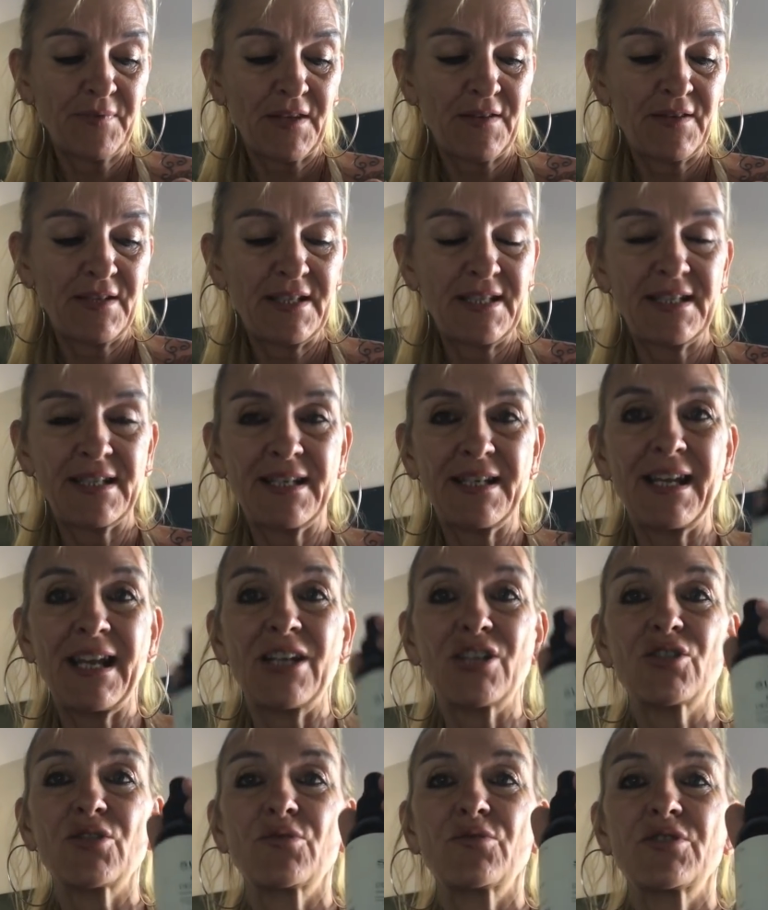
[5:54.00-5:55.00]
This is a
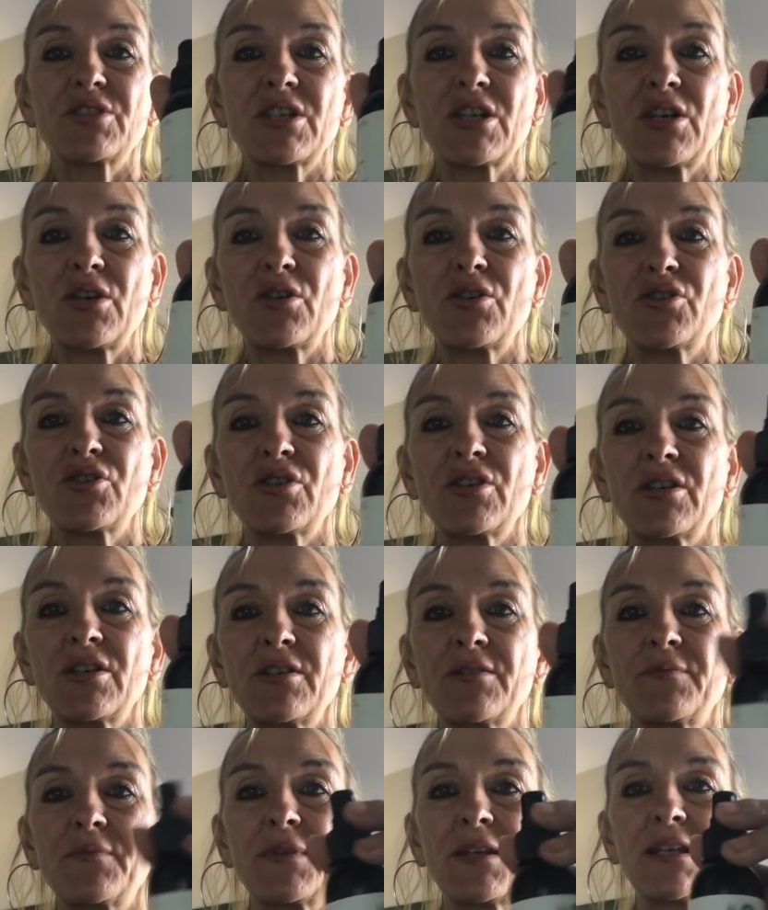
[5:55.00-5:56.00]
natural
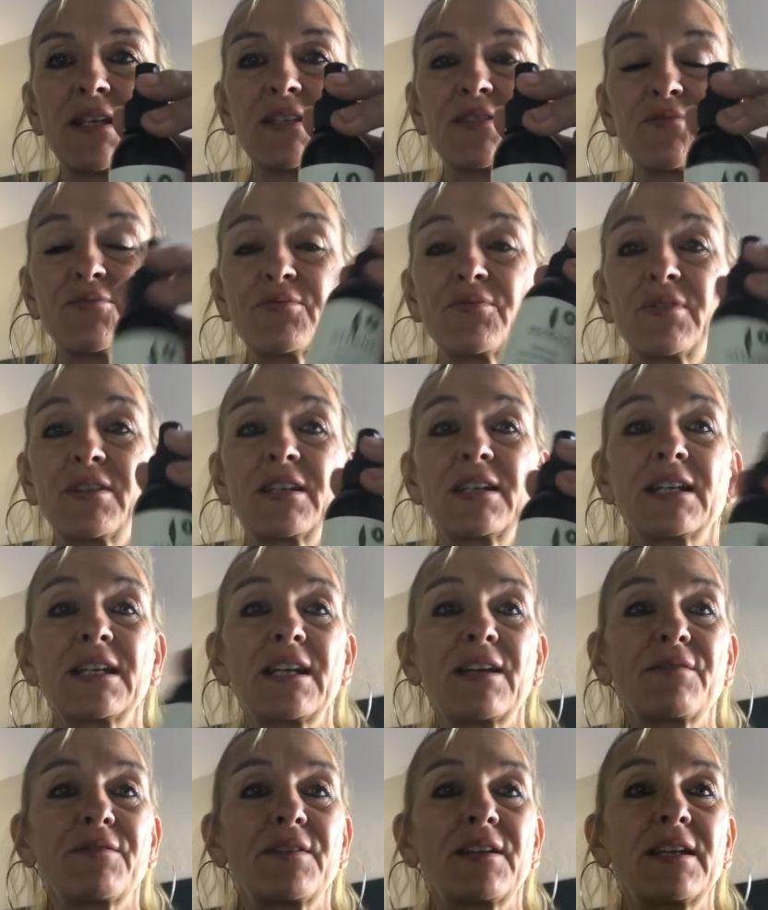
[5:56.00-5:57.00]
deodorant. It's really
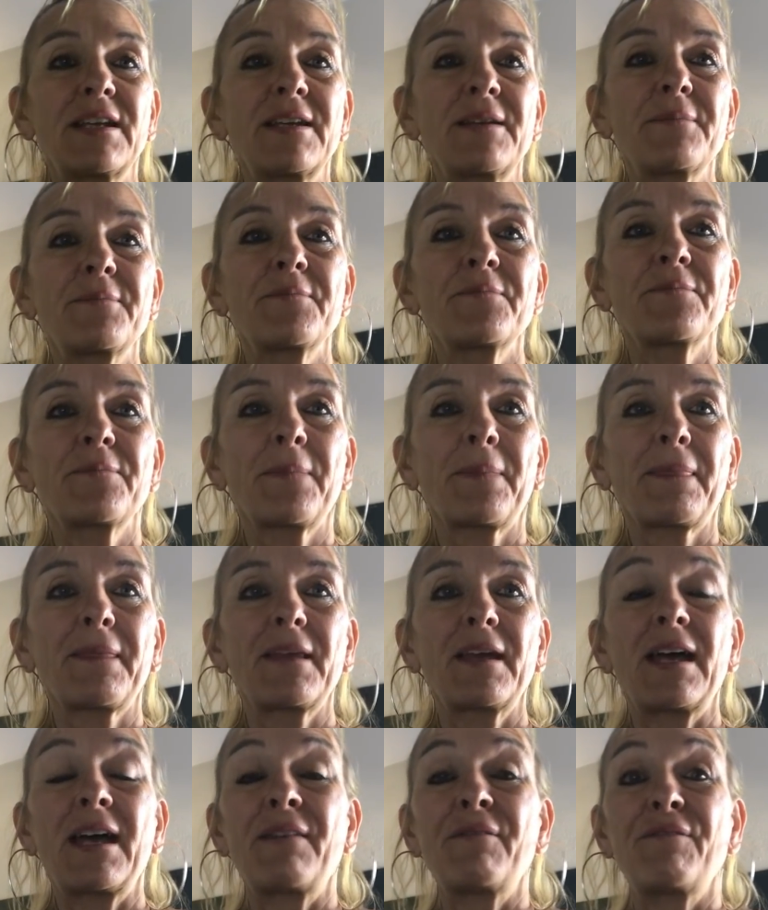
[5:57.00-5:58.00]
lovely
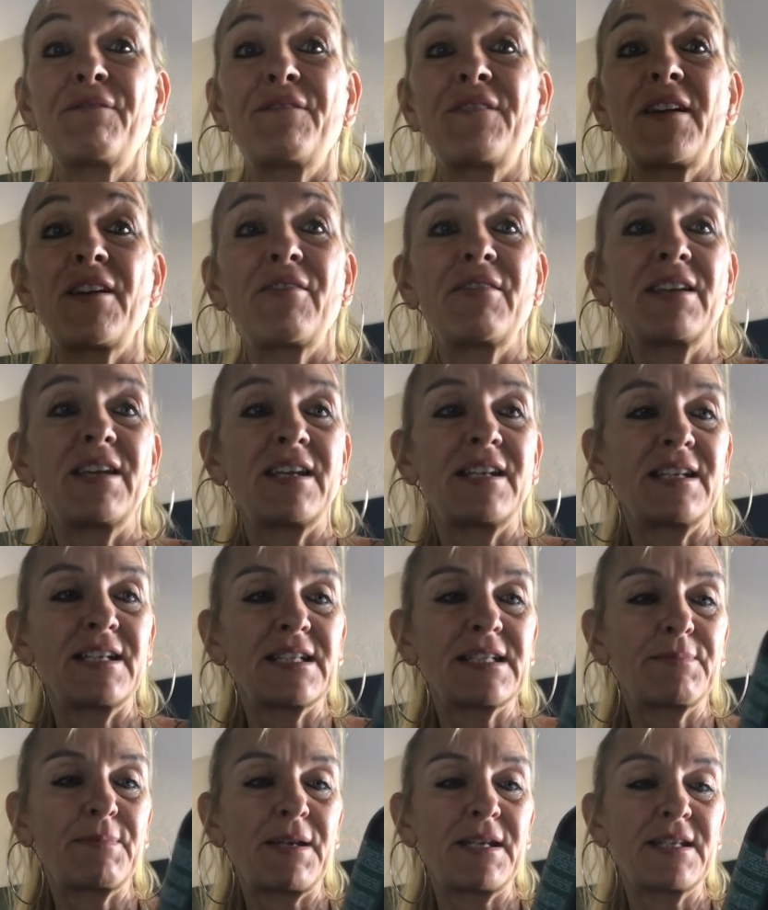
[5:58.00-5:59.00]
and very
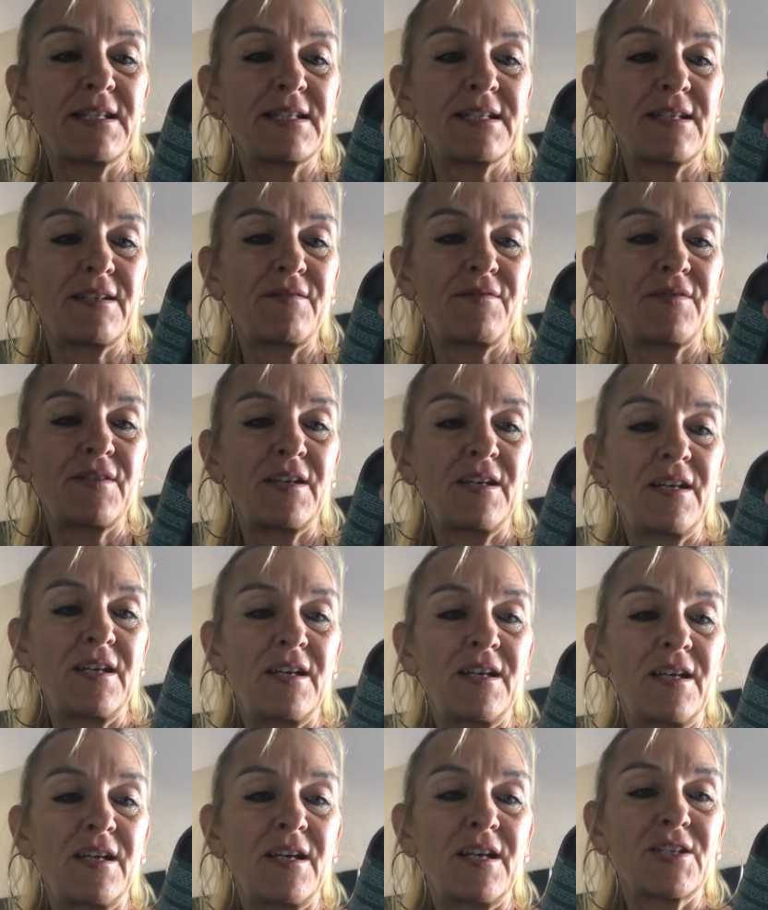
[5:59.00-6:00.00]
inexpensive.
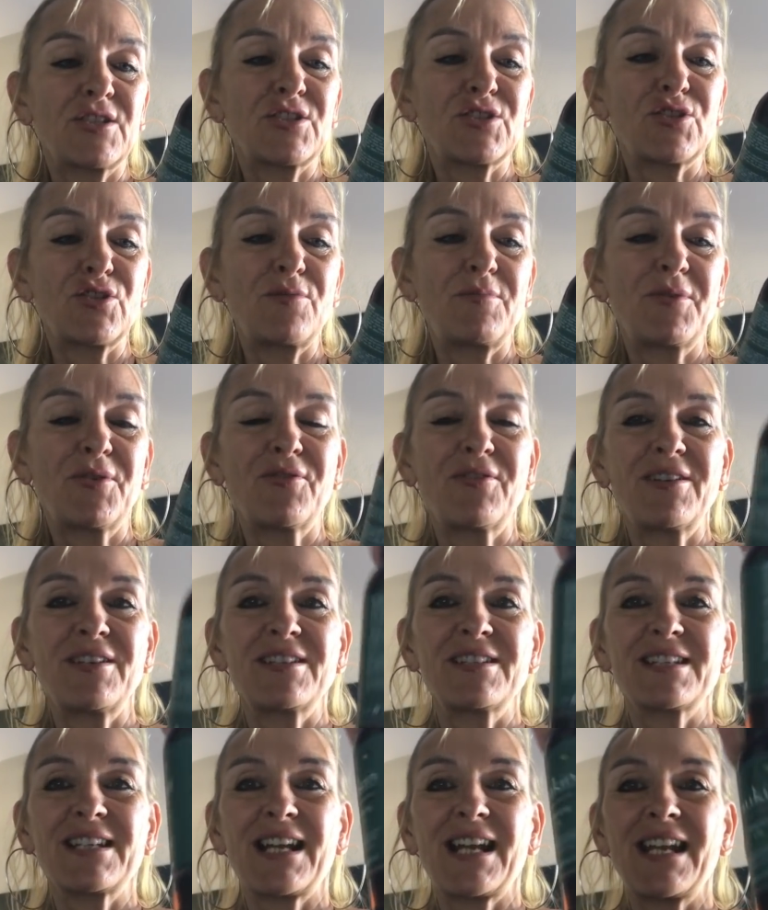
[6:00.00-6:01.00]
A Super
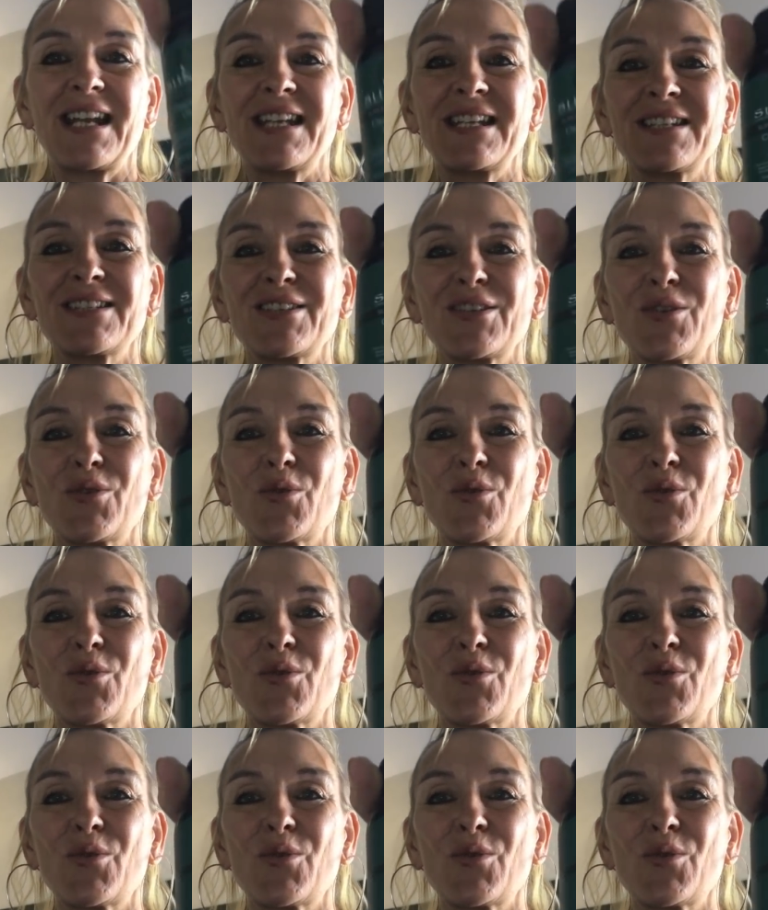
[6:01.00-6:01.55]
Greens cleansing